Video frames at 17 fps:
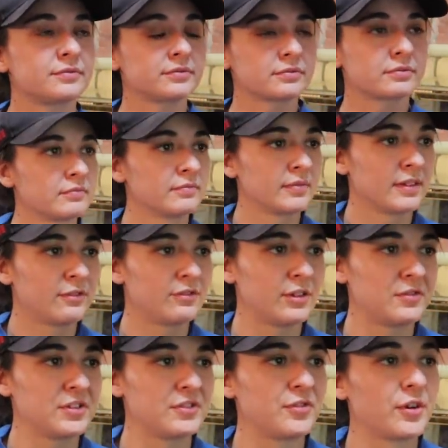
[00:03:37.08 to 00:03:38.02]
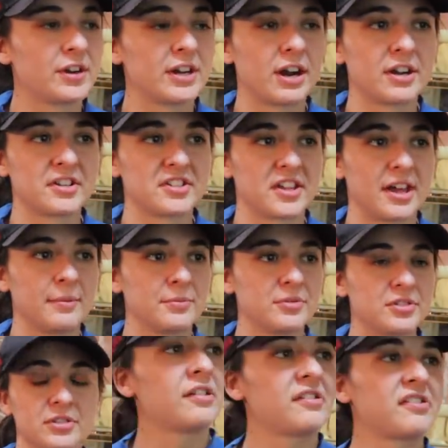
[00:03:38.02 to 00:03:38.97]
54-yard
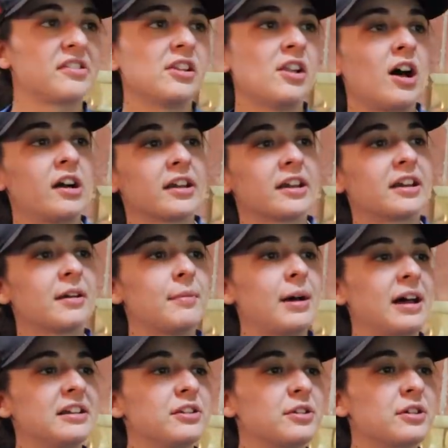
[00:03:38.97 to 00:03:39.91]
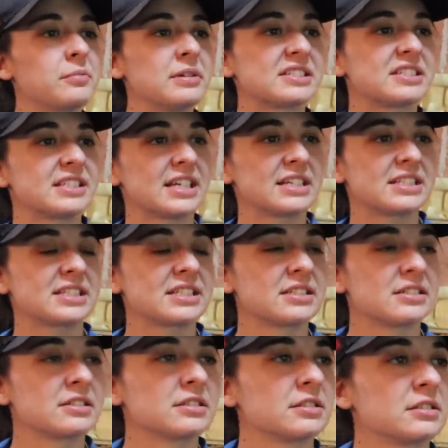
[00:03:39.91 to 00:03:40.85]
attempt. This is longy. Come on, you can miss
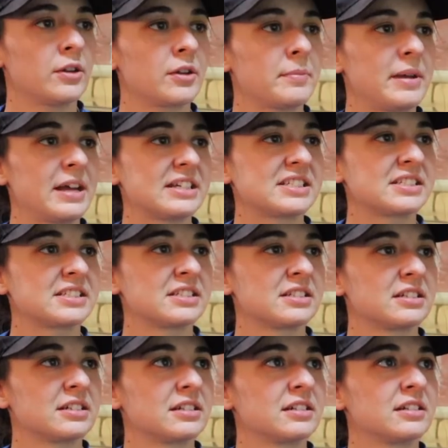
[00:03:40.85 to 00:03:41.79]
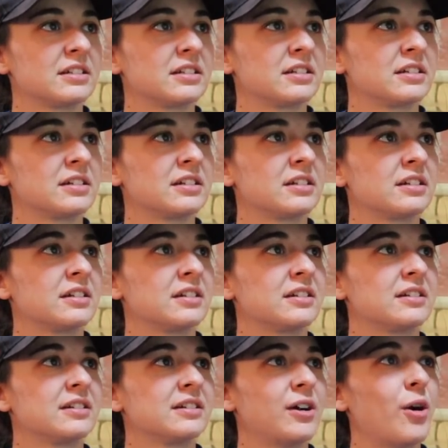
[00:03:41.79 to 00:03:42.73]
this. You can miss.
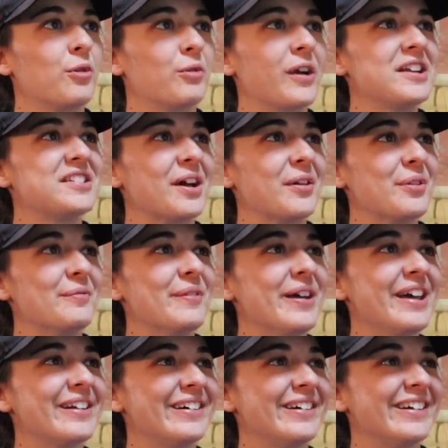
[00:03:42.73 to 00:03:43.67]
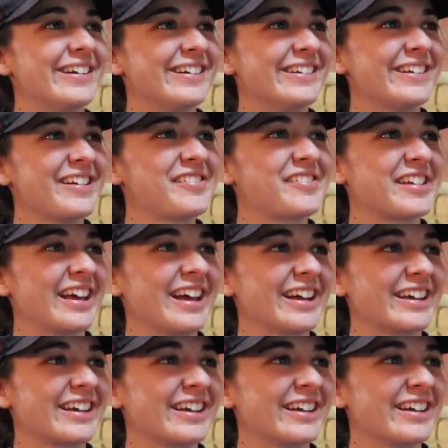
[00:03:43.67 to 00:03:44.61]
Oh, right down the middle. Nice
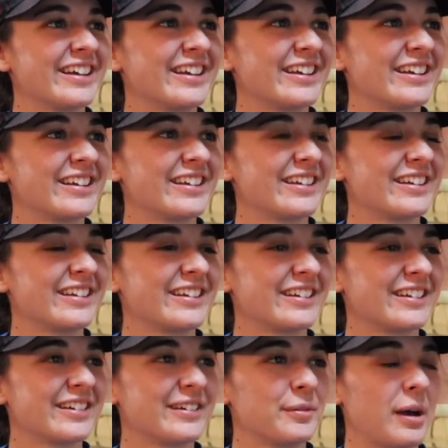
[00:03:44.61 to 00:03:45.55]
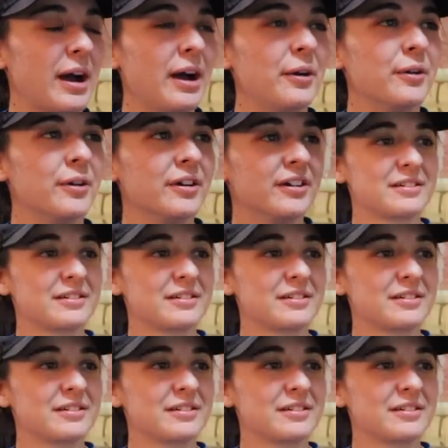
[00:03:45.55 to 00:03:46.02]
kick. Wow.